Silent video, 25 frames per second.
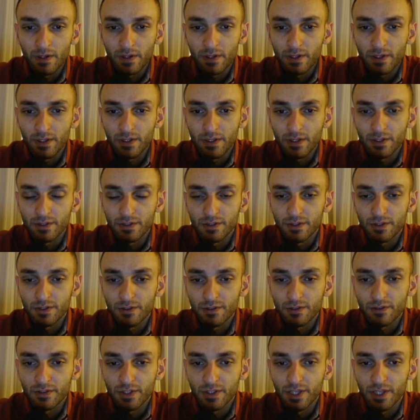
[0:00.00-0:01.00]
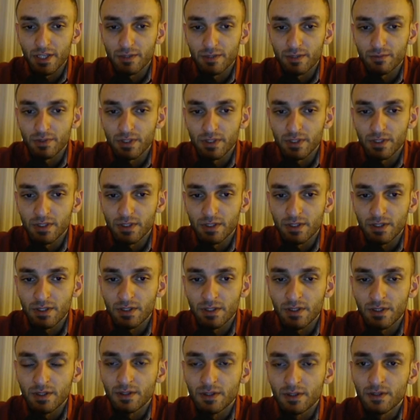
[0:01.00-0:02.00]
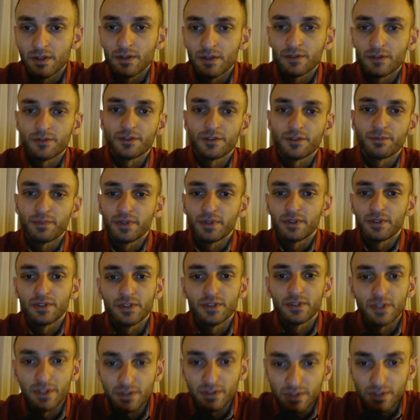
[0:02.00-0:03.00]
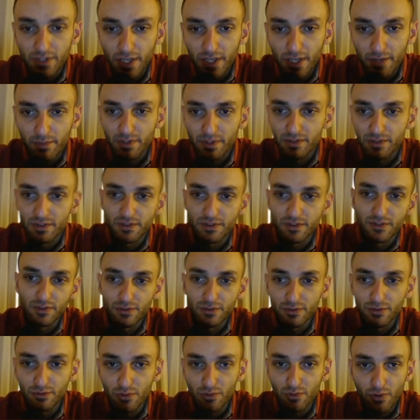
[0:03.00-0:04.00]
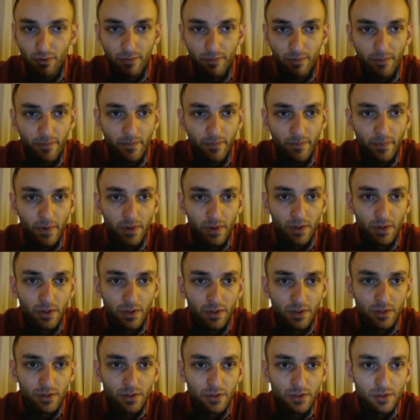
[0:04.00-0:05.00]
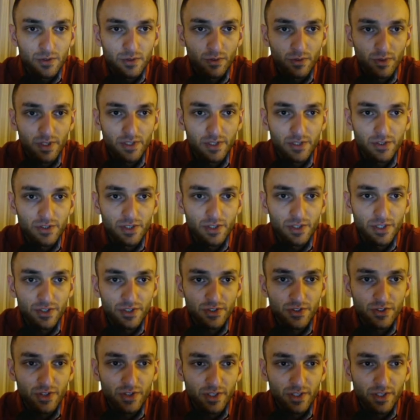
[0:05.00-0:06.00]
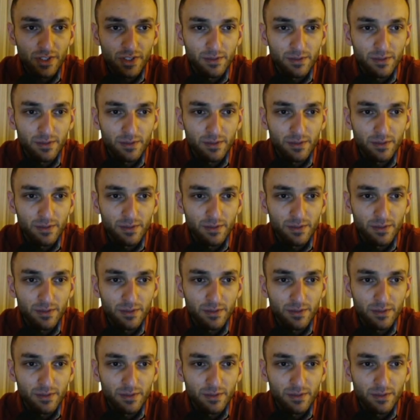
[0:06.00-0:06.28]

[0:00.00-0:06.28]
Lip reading: And here again we repeated, and game ended in a draw. So let's just check it